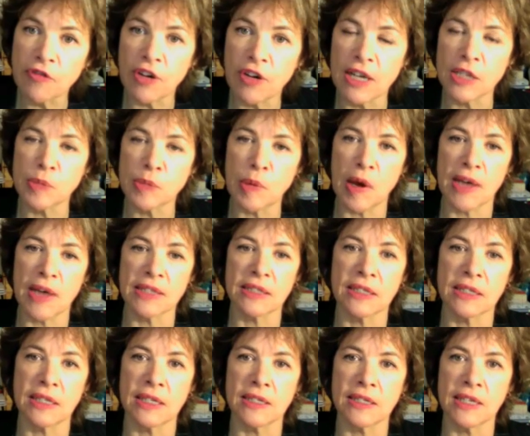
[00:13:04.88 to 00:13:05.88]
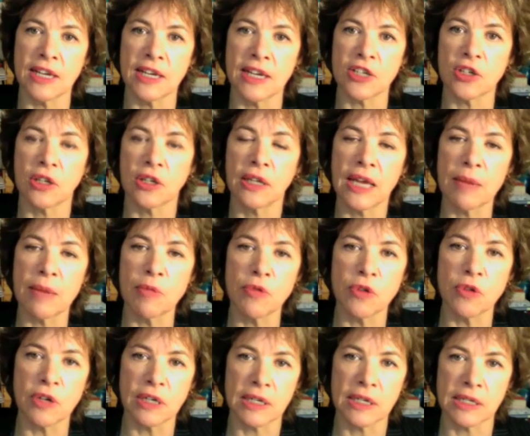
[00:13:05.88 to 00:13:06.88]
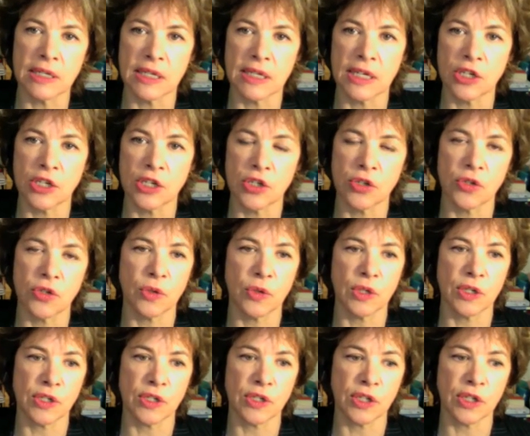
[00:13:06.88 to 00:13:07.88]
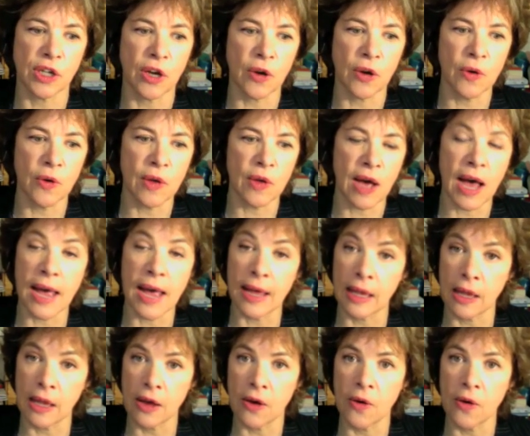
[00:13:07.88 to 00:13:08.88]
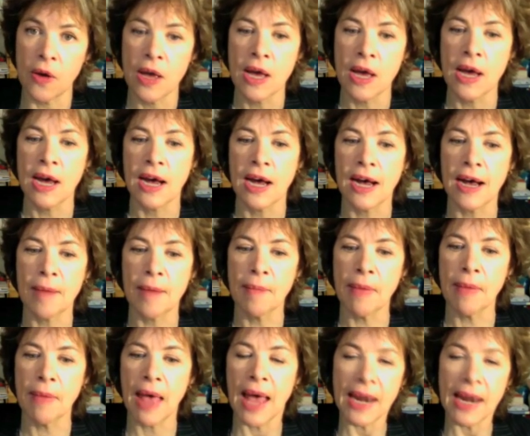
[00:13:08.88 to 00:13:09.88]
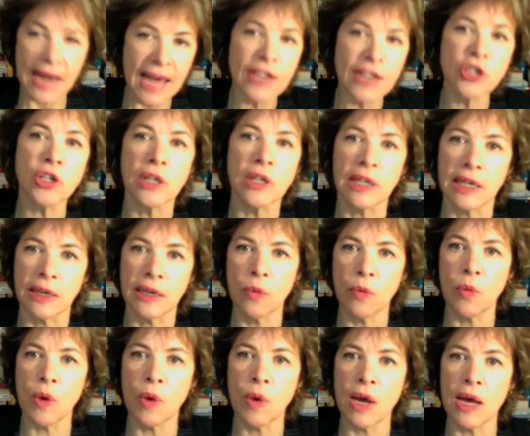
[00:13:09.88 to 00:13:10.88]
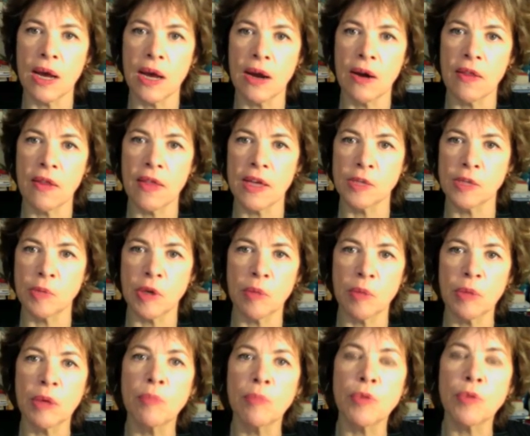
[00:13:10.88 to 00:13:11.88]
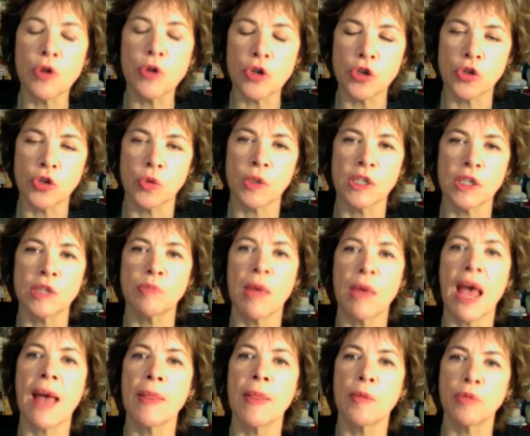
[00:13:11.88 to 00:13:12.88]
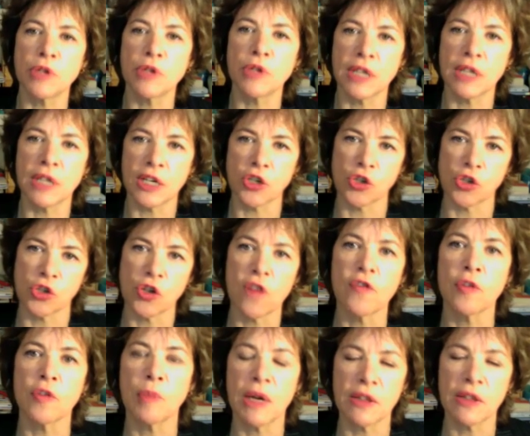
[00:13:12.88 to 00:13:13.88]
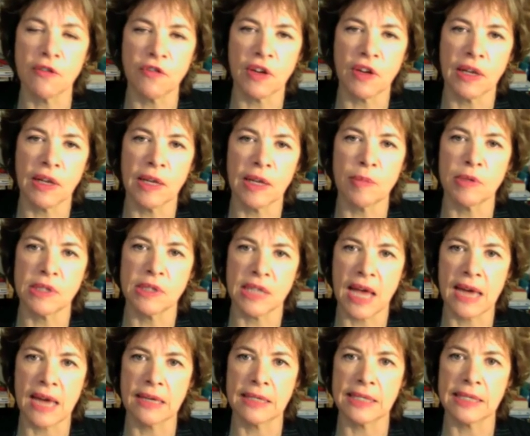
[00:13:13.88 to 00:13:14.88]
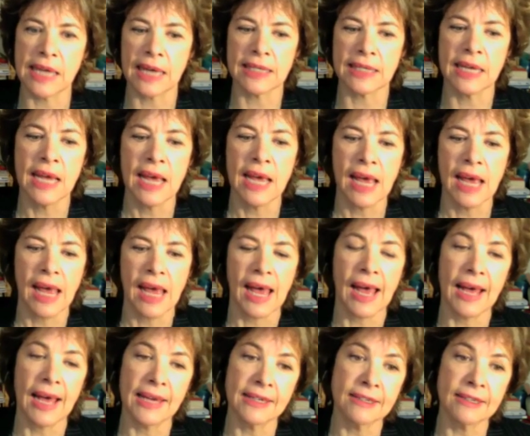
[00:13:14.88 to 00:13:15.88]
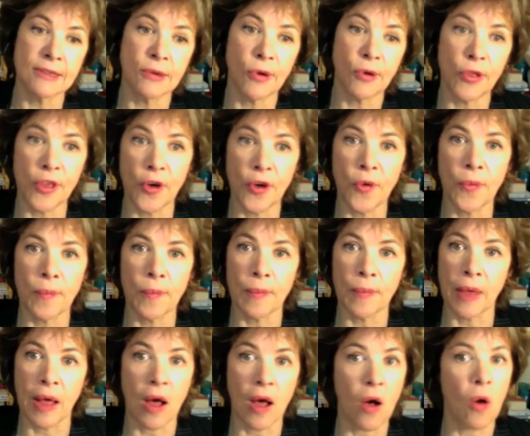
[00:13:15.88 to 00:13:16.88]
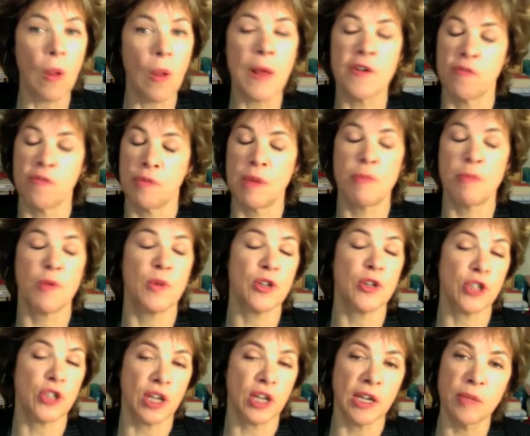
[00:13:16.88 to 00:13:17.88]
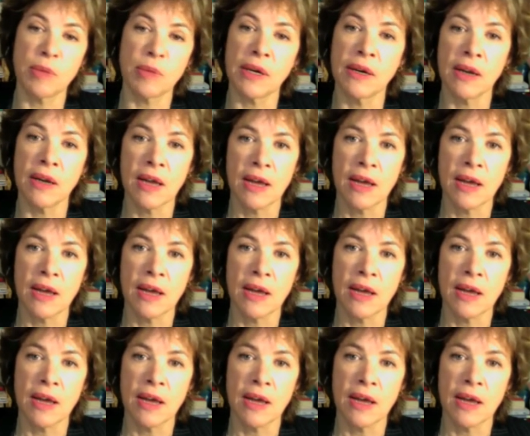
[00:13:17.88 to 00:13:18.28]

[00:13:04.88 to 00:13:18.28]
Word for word: rights passed at the International Labor Organization two years ago, ILO, um, and nationally, where there's been a big push to expand the protections offered by the Fair Labor Standards Act. And although a whole lot of people wished it had been